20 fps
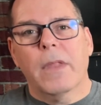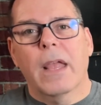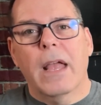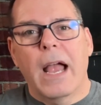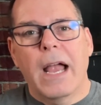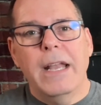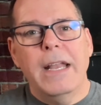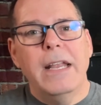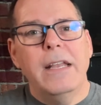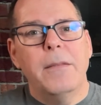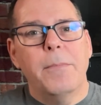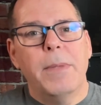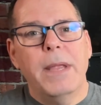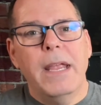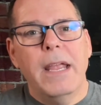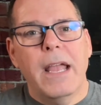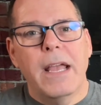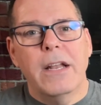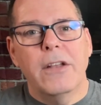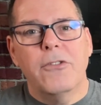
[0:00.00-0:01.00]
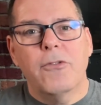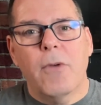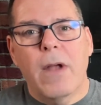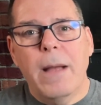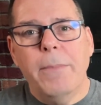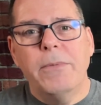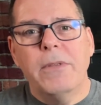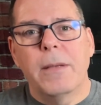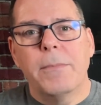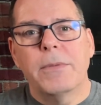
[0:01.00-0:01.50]
I need to be at a
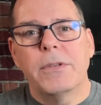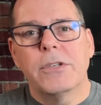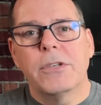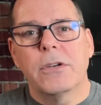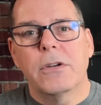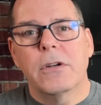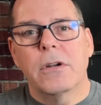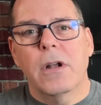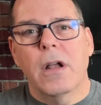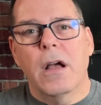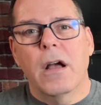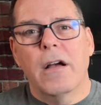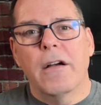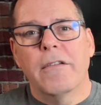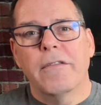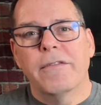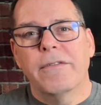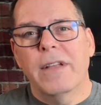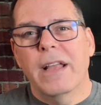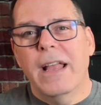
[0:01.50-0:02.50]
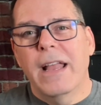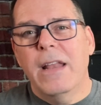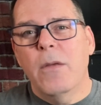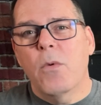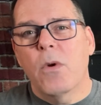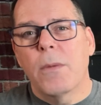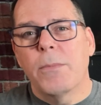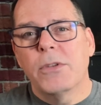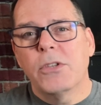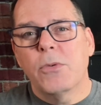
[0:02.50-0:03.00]
drop temperature of
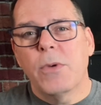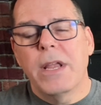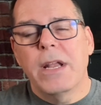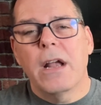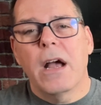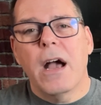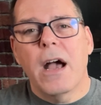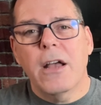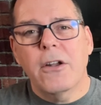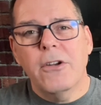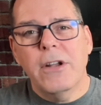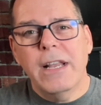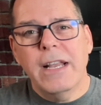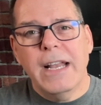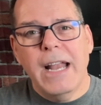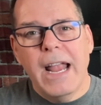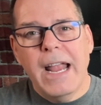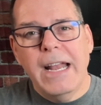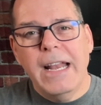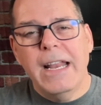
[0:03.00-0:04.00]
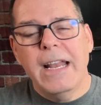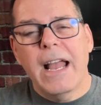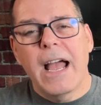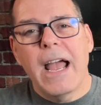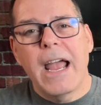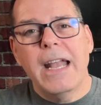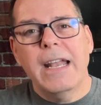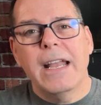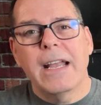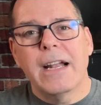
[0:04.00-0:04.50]
anywhere between
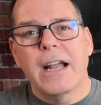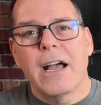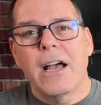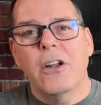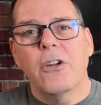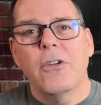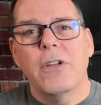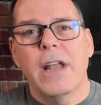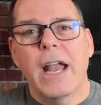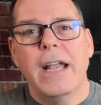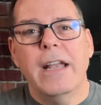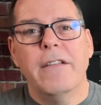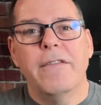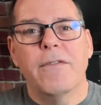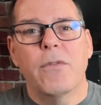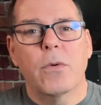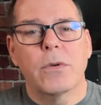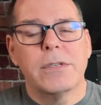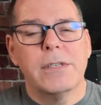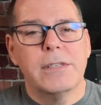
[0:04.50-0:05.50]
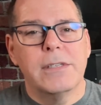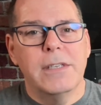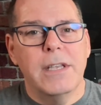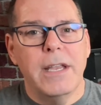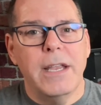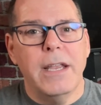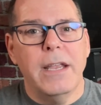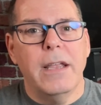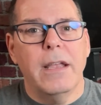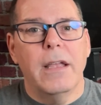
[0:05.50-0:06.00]
189 and 194
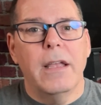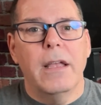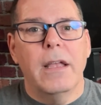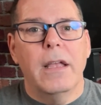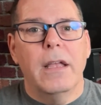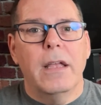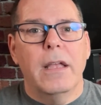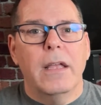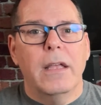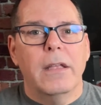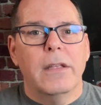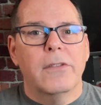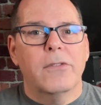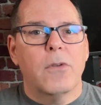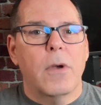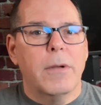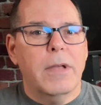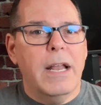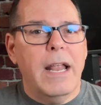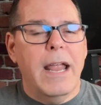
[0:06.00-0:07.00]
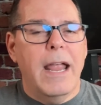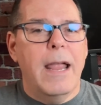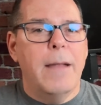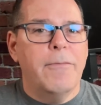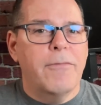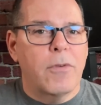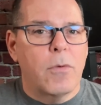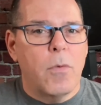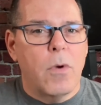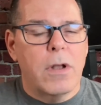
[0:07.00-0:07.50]
C. So I'm going to aim
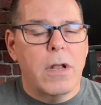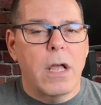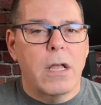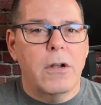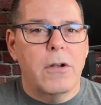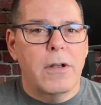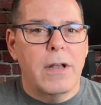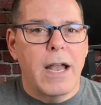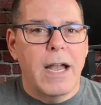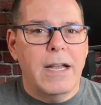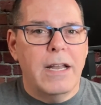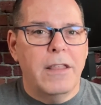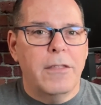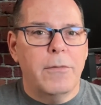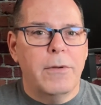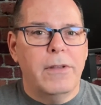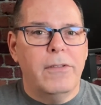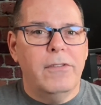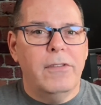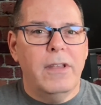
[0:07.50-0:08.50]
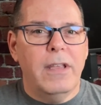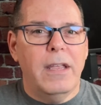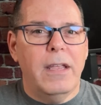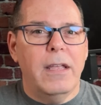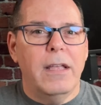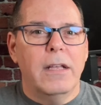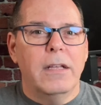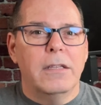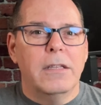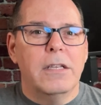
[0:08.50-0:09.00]
for 193 C.
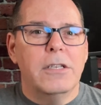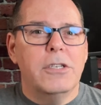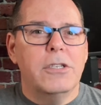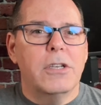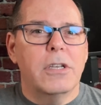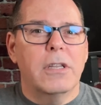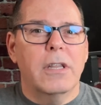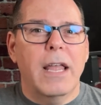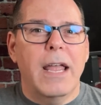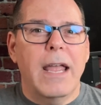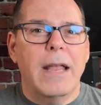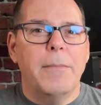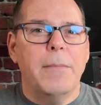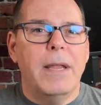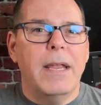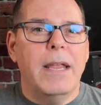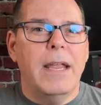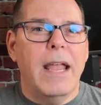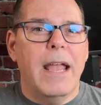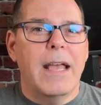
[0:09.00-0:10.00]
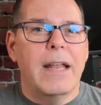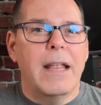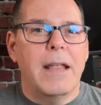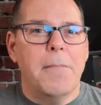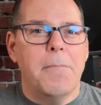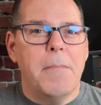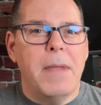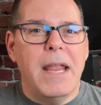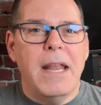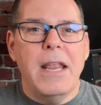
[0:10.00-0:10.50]
This should land me at a
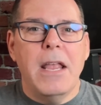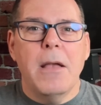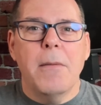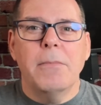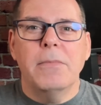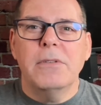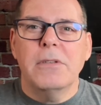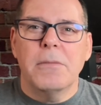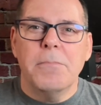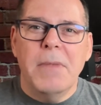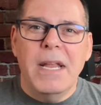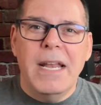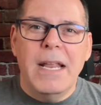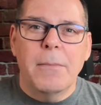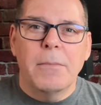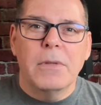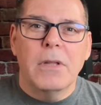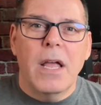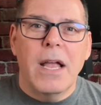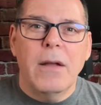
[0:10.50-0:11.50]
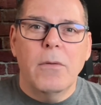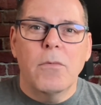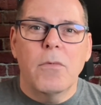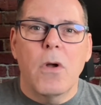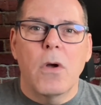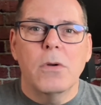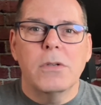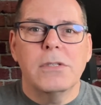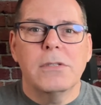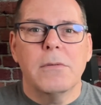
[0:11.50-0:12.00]
medium to medium light
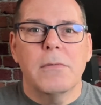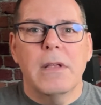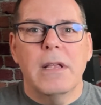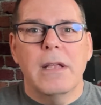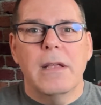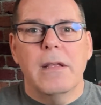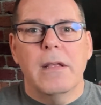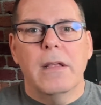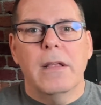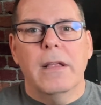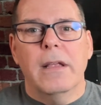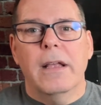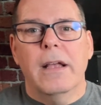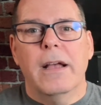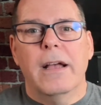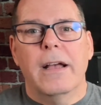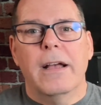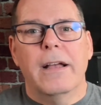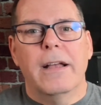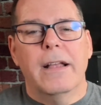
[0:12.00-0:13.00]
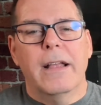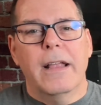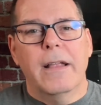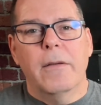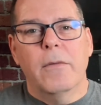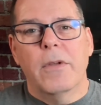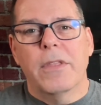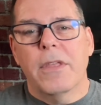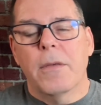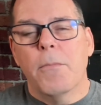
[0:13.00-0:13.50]
roast
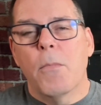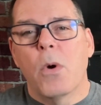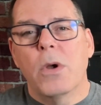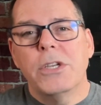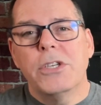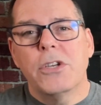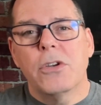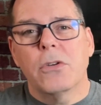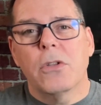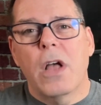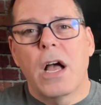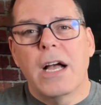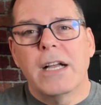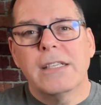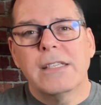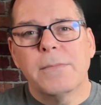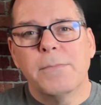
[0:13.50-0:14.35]
with a moisture loss